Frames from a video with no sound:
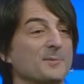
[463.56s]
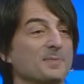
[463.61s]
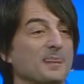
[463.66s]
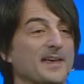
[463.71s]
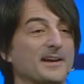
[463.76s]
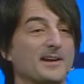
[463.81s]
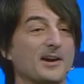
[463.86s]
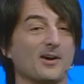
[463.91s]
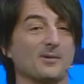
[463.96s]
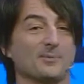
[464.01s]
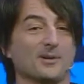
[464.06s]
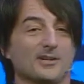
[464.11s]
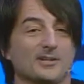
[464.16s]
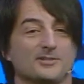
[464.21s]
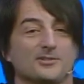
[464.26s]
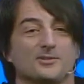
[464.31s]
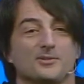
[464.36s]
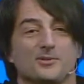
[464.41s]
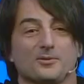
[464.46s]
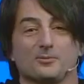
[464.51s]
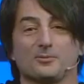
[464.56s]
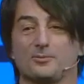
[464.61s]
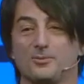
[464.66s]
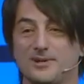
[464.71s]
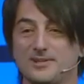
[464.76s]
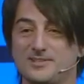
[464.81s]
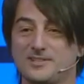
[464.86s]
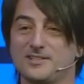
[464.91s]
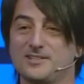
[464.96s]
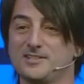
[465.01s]
And now I'm going to do the
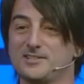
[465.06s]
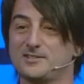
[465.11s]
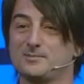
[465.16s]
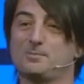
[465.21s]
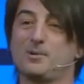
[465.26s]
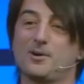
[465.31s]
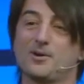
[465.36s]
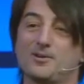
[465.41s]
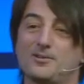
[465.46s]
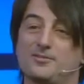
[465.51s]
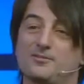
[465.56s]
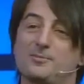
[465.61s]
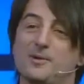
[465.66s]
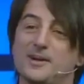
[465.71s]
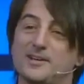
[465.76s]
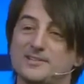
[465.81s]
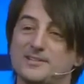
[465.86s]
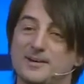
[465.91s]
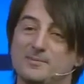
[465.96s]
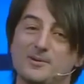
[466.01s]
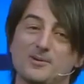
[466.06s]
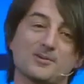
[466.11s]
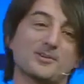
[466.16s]
riskiest part of my demo.